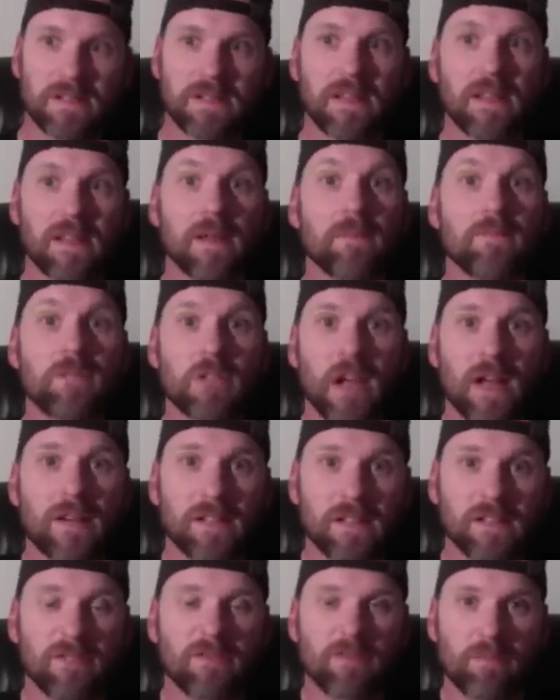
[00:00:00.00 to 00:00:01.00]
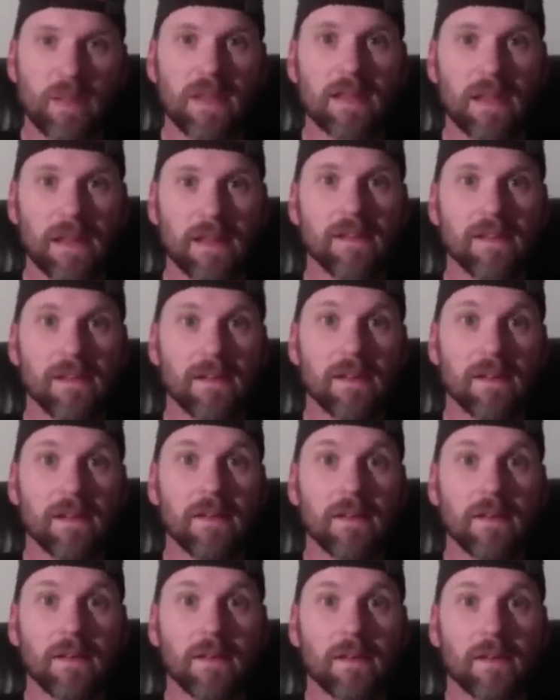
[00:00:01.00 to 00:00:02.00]
The objective being
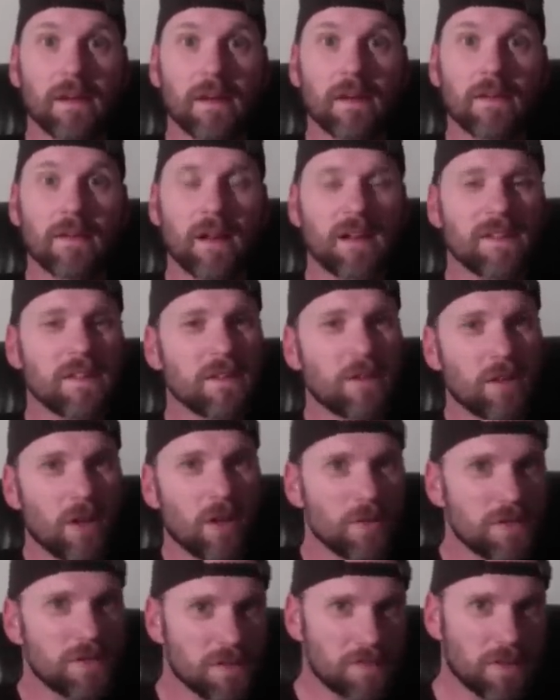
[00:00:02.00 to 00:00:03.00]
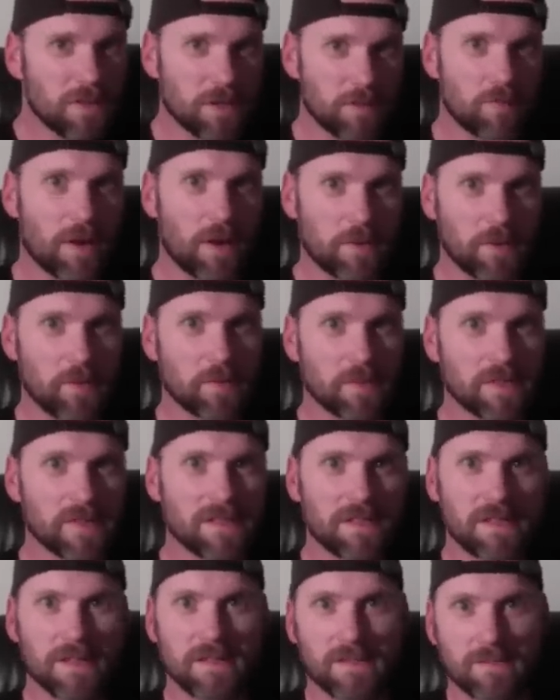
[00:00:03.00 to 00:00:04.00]
not to close them in your primary business
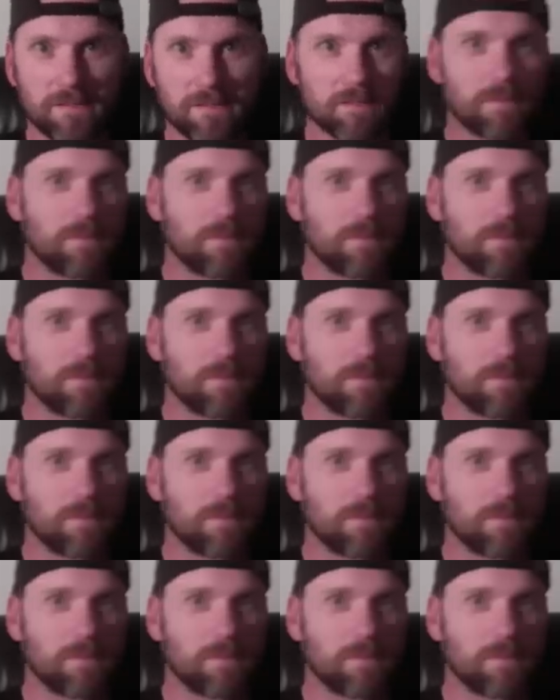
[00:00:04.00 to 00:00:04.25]
because